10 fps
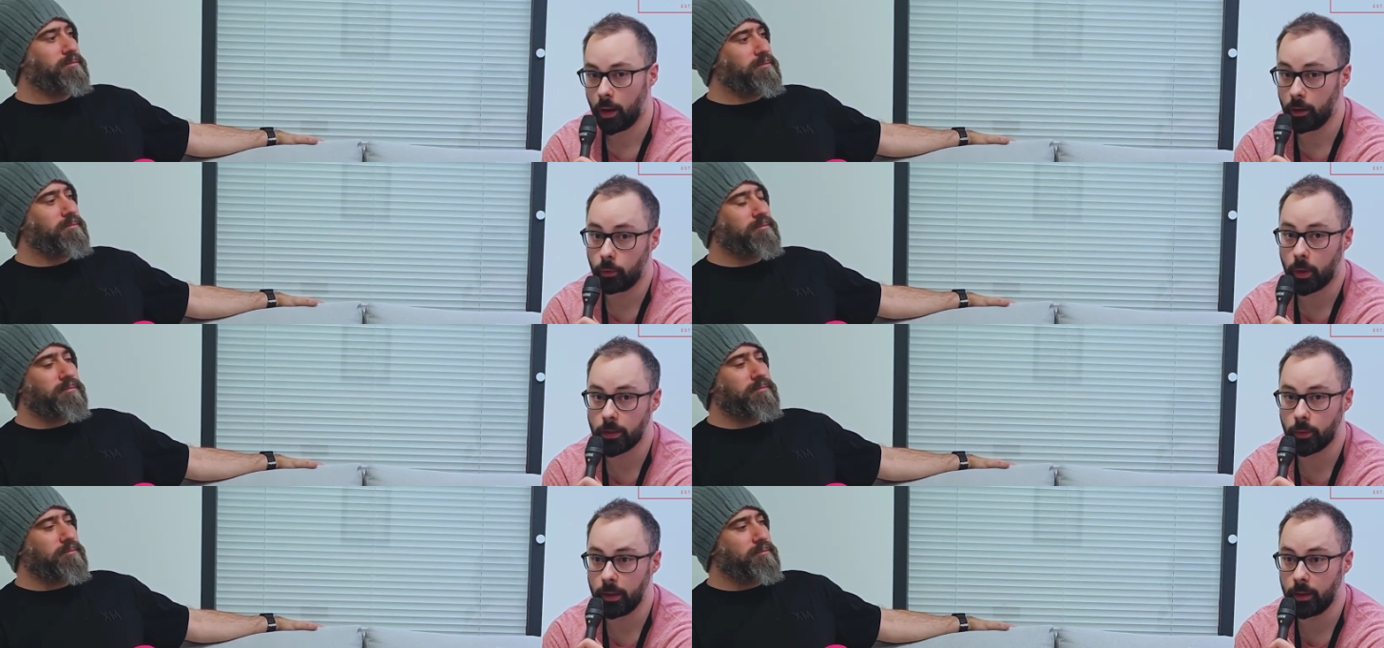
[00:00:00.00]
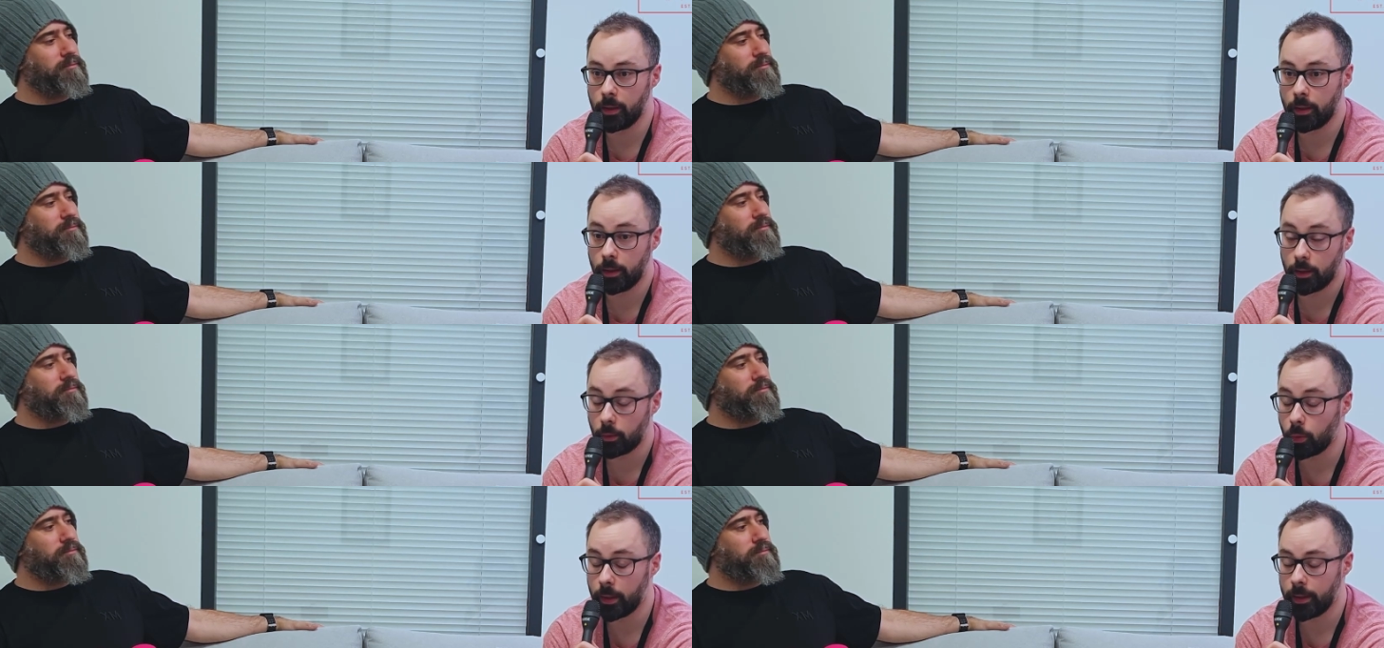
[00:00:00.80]
Speaker 1: And it was
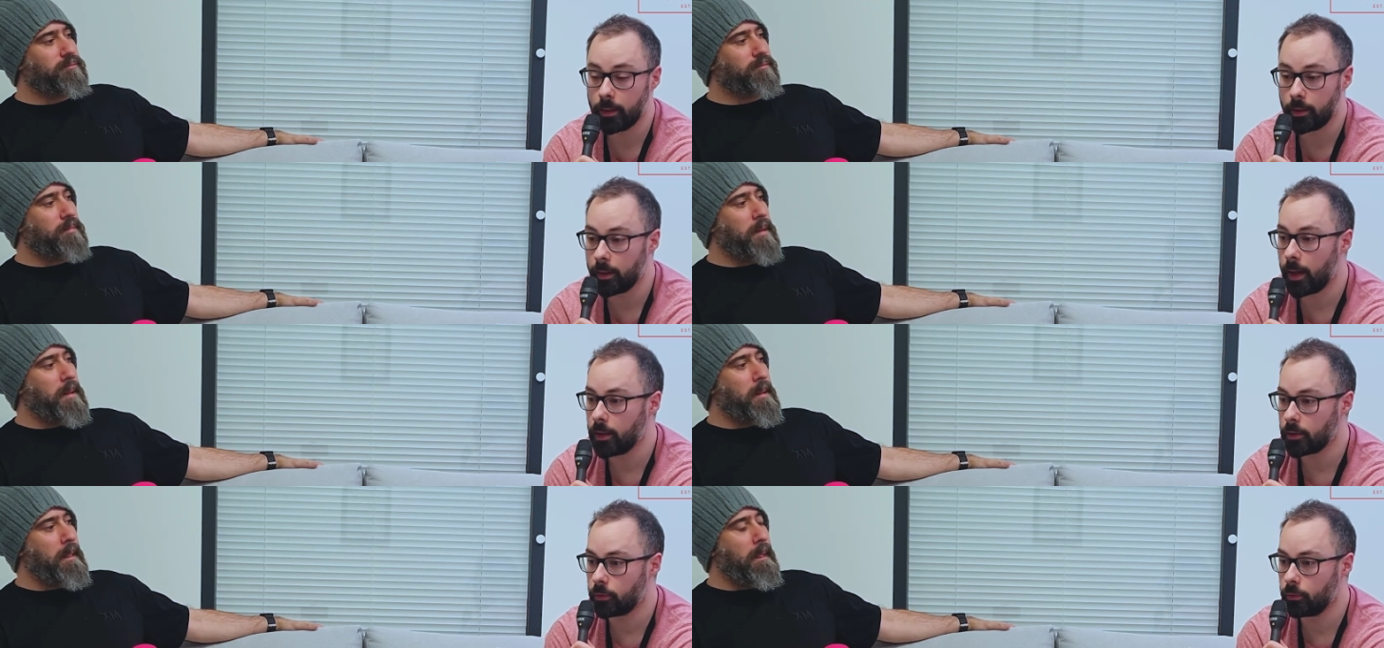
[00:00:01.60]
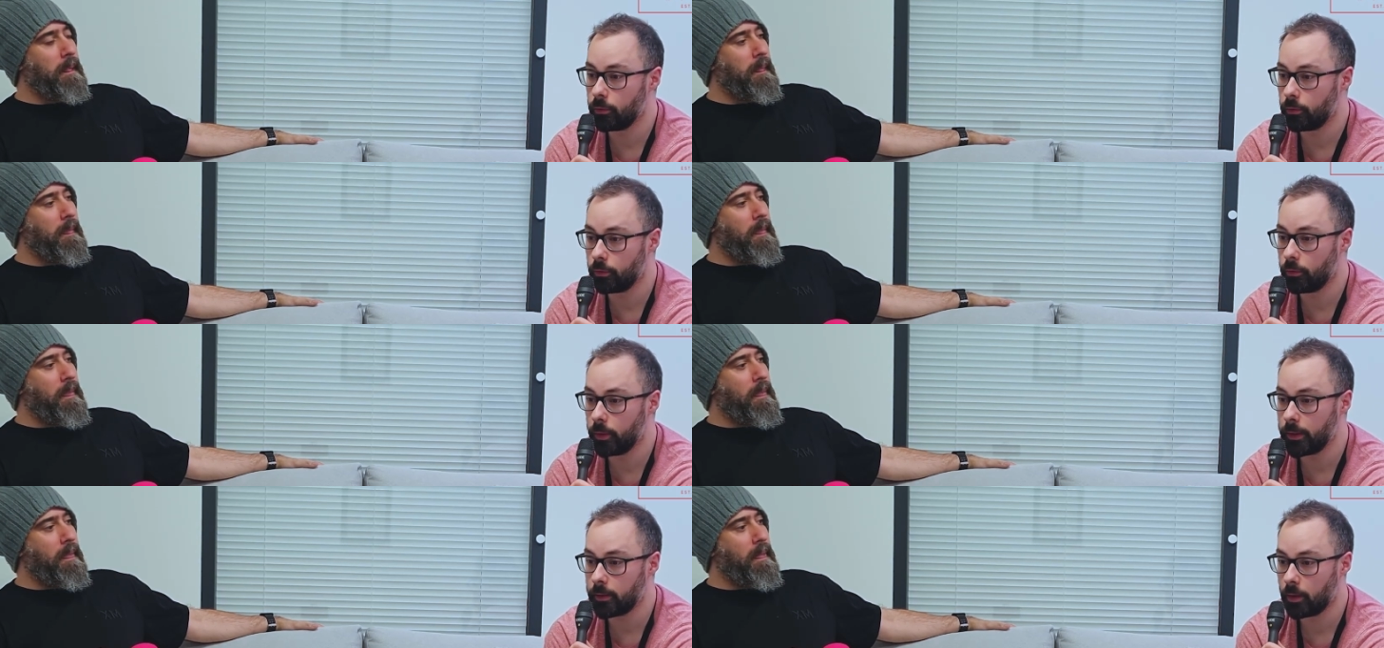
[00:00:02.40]
really, really nice to do
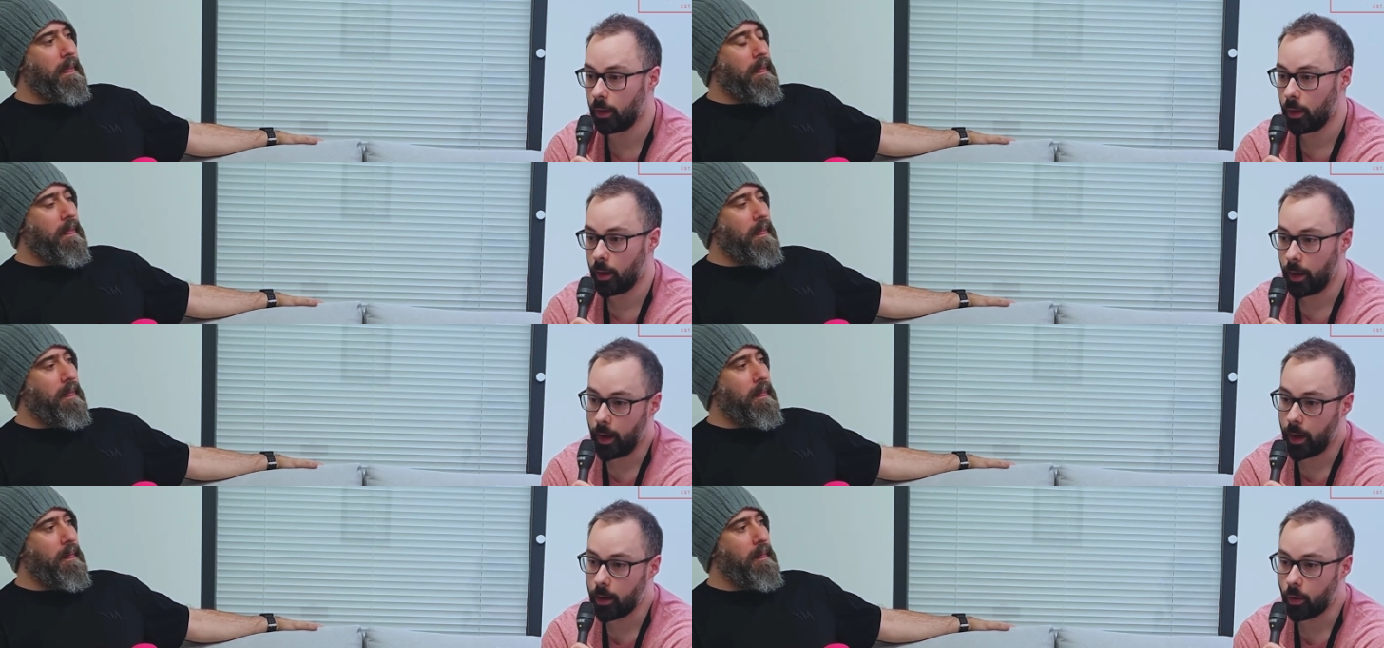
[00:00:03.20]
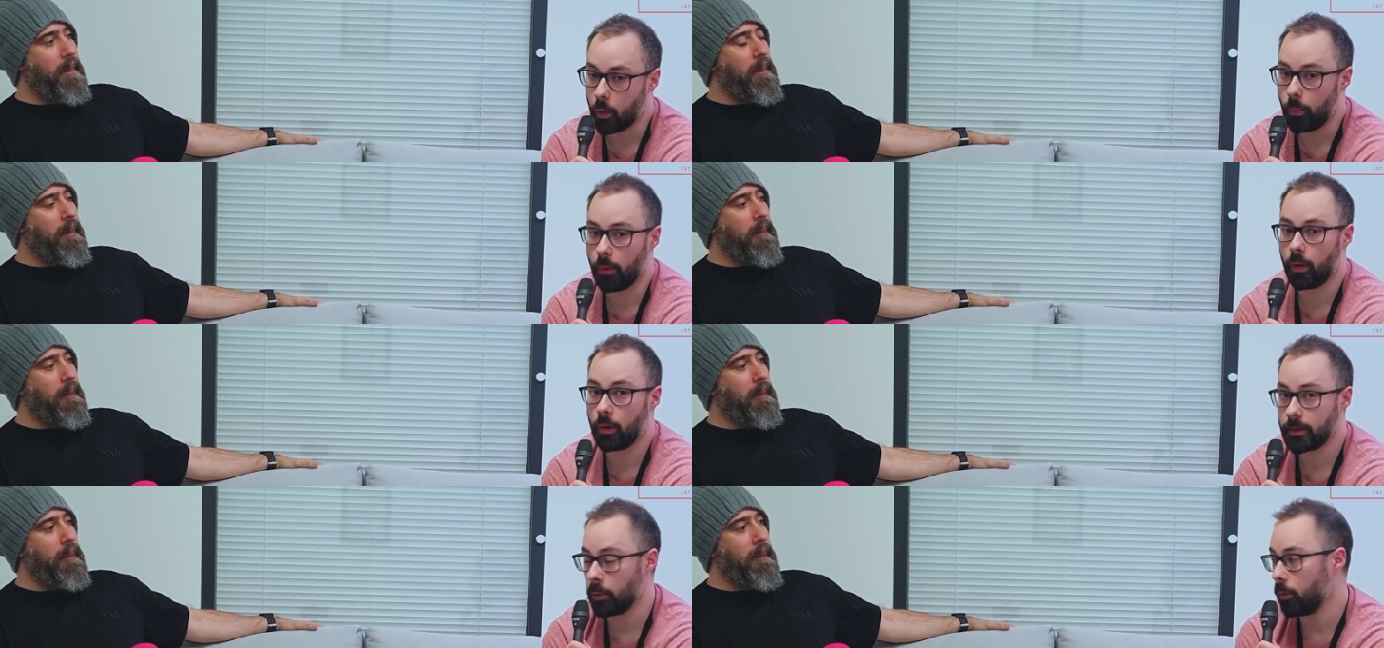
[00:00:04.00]
it. I hope
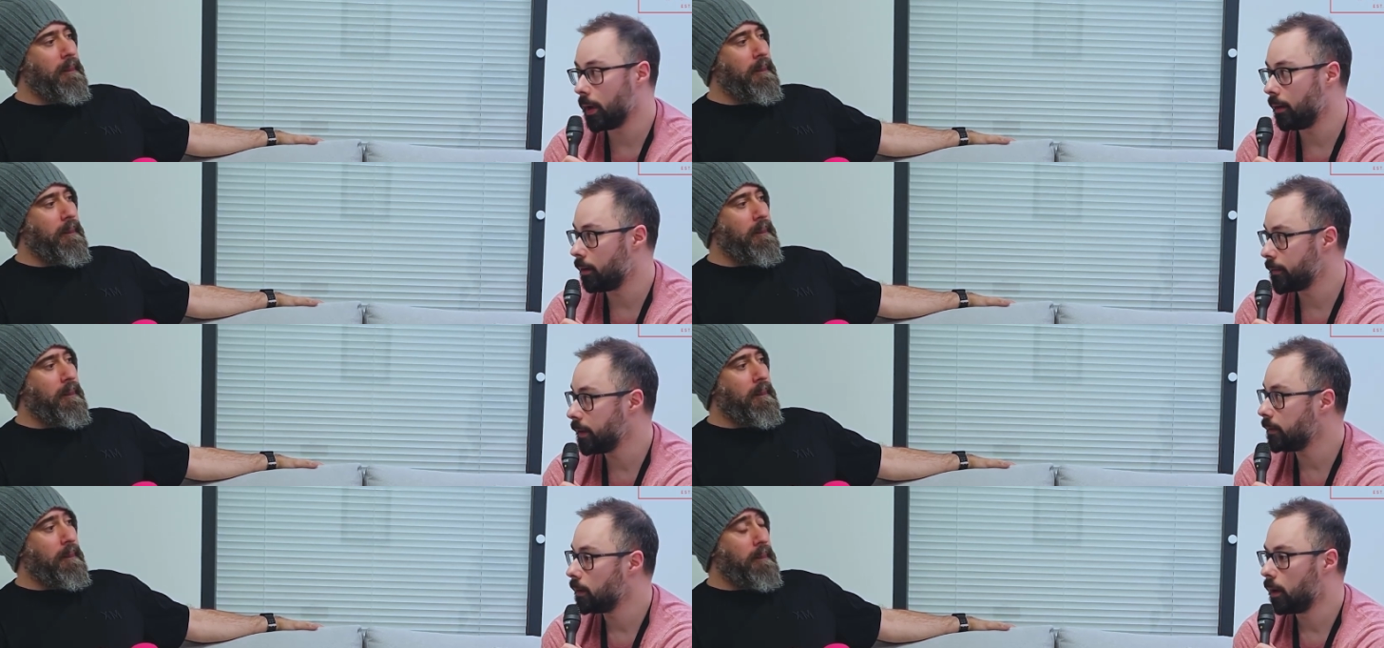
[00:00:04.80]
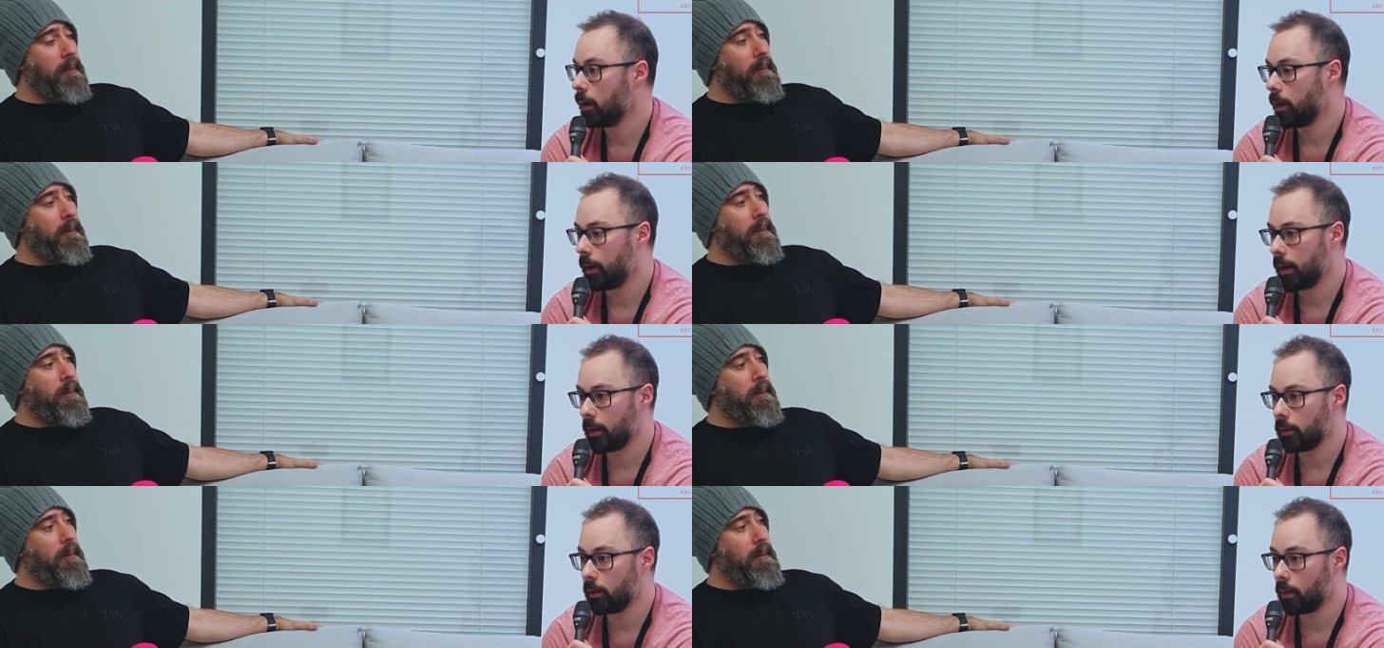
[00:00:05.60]
Samuel loves it.
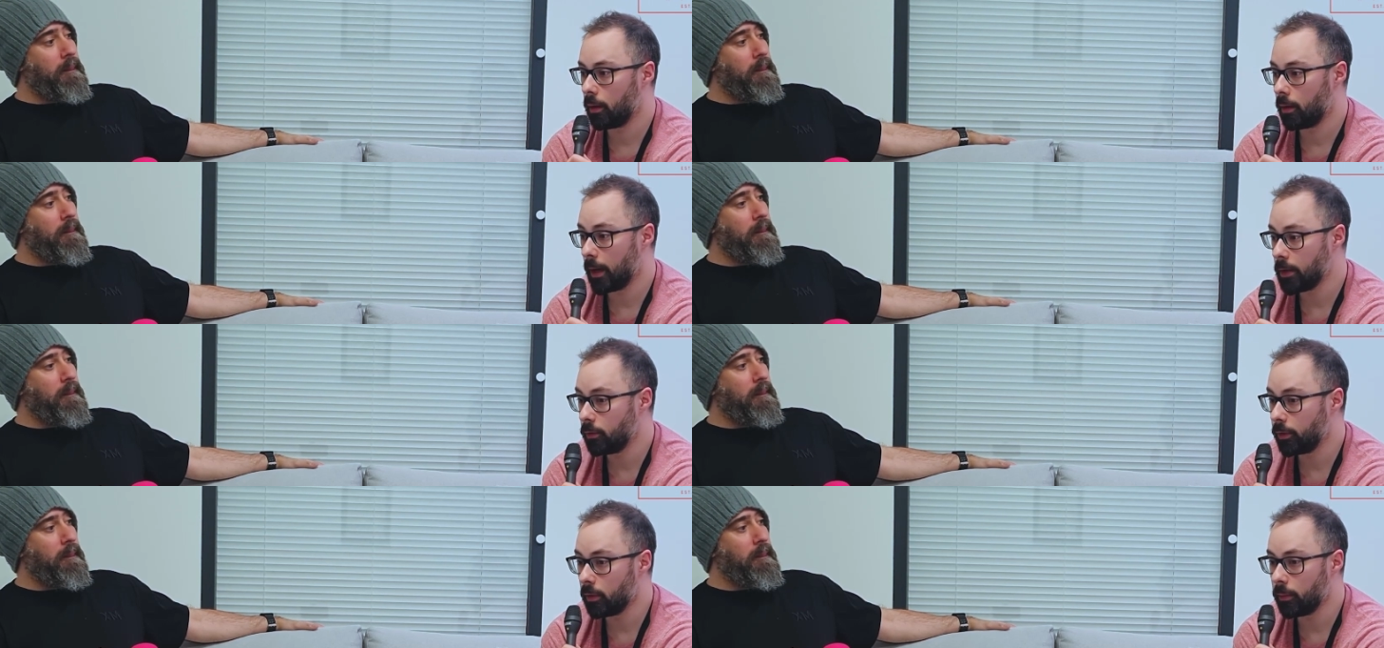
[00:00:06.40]
And as you